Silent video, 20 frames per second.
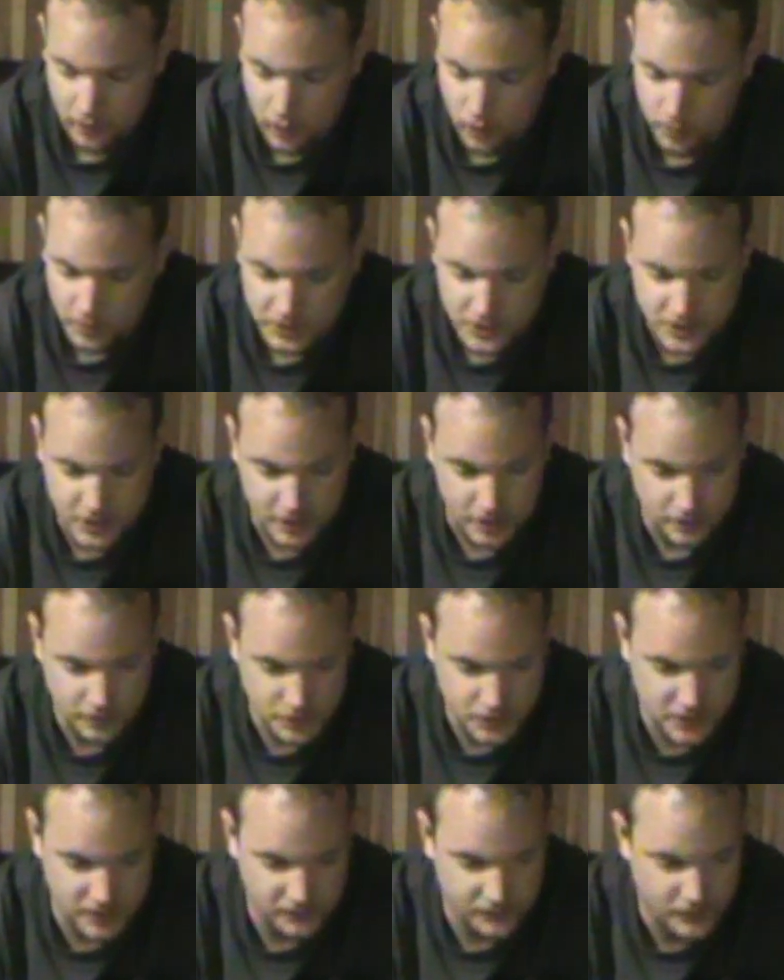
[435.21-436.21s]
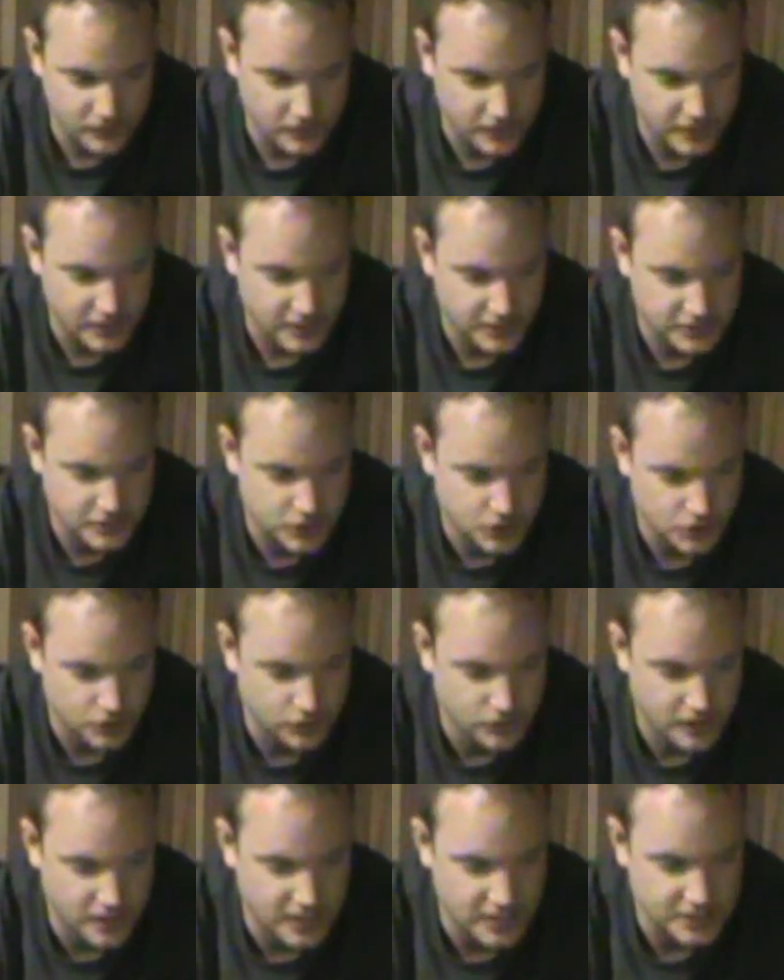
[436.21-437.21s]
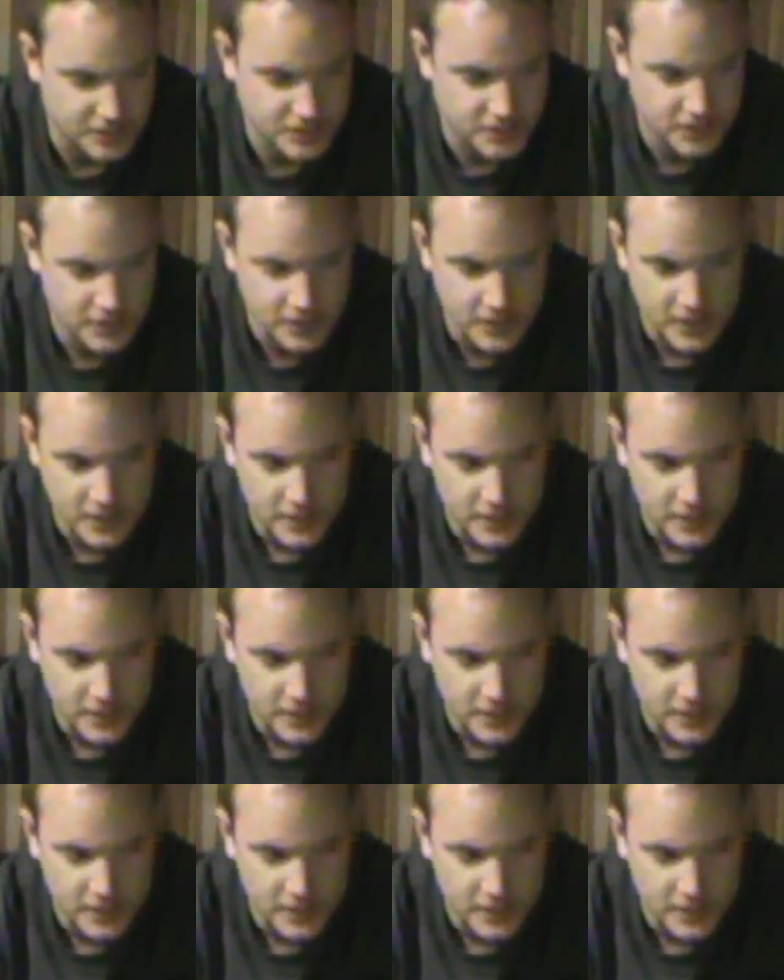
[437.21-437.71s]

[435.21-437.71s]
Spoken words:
a whole bunch of other stuff here I'd like to show you guys,